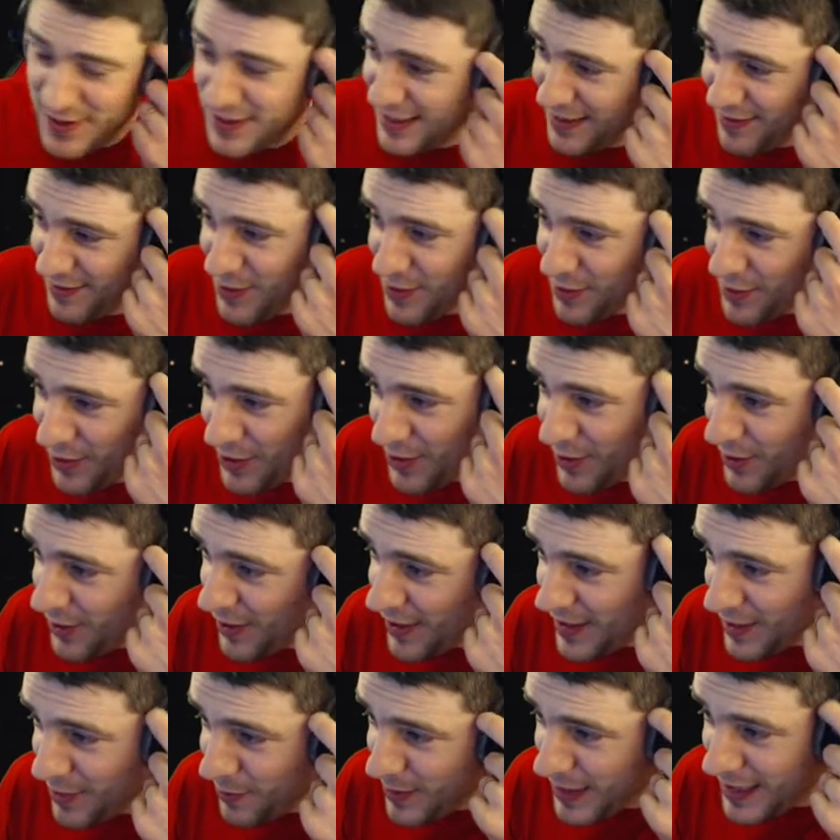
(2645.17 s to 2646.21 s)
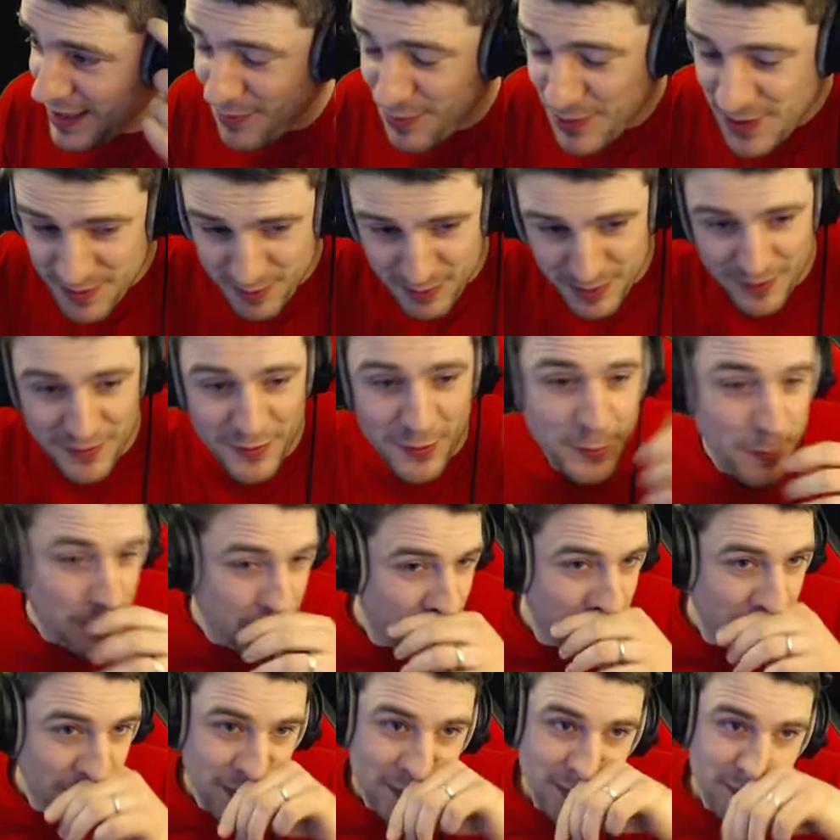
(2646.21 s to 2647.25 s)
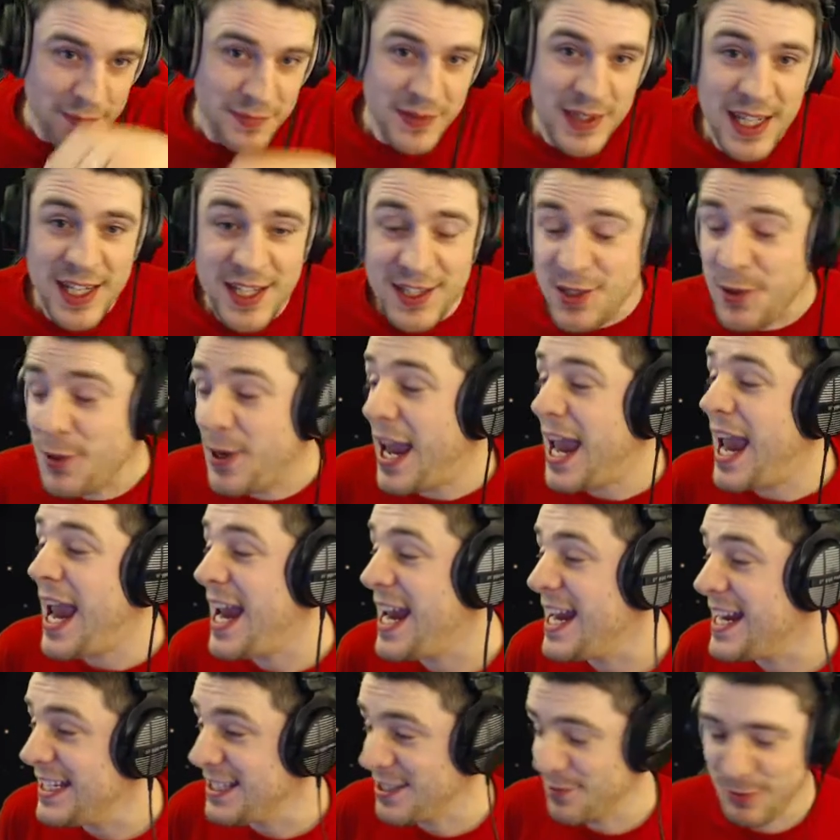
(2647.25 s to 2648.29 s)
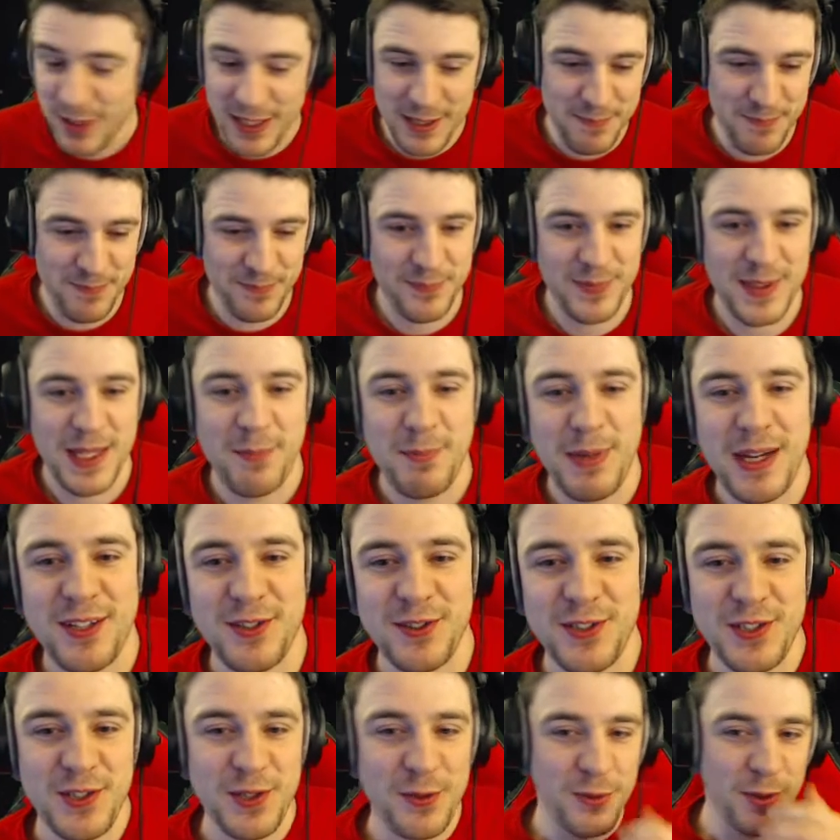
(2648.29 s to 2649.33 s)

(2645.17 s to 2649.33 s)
You got in the way. It wasn't my fault. So anyway, back onto 2.1.